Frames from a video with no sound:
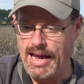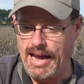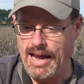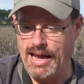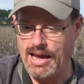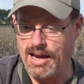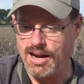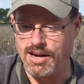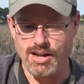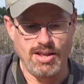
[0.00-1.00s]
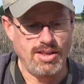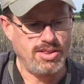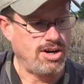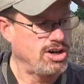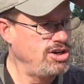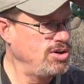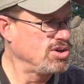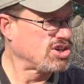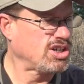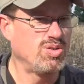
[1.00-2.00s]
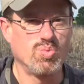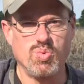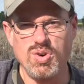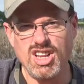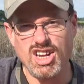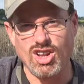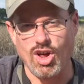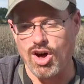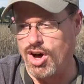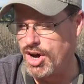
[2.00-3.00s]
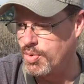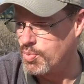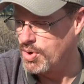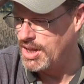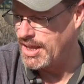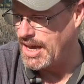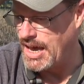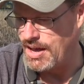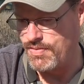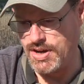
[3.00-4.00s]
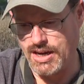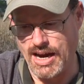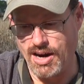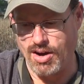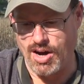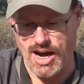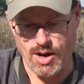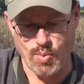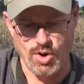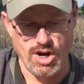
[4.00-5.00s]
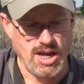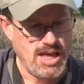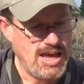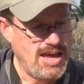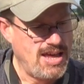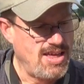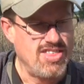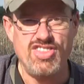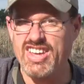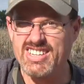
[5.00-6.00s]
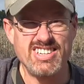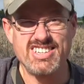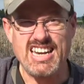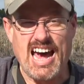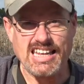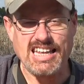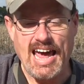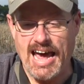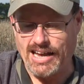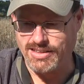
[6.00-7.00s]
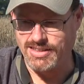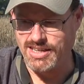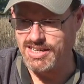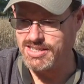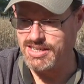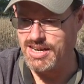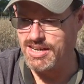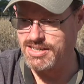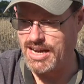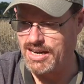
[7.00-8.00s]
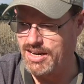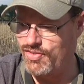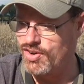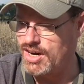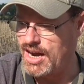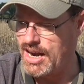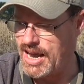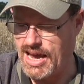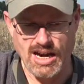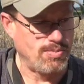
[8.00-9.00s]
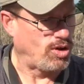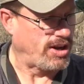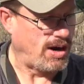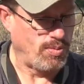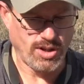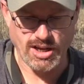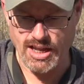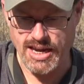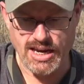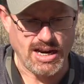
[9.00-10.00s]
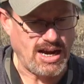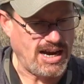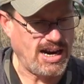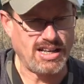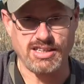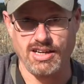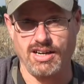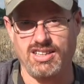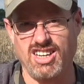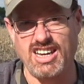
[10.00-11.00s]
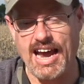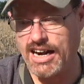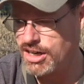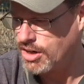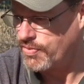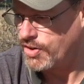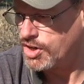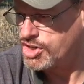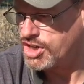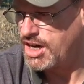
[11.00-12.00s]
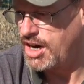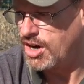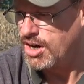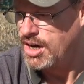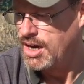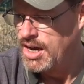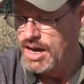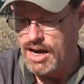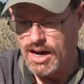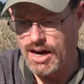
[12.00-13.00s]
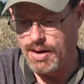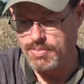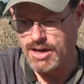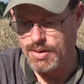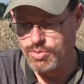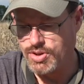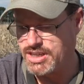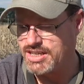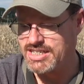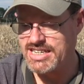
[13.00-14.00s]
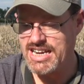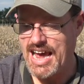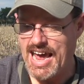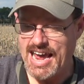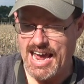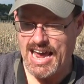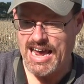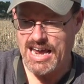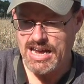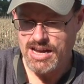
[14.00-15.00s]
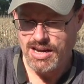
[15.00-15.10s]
and they're usually really long, really heavy, kind of awkward. This is not that. This is a different kind of animal, and I really like it. I got the tactical version here. Comes with the CAA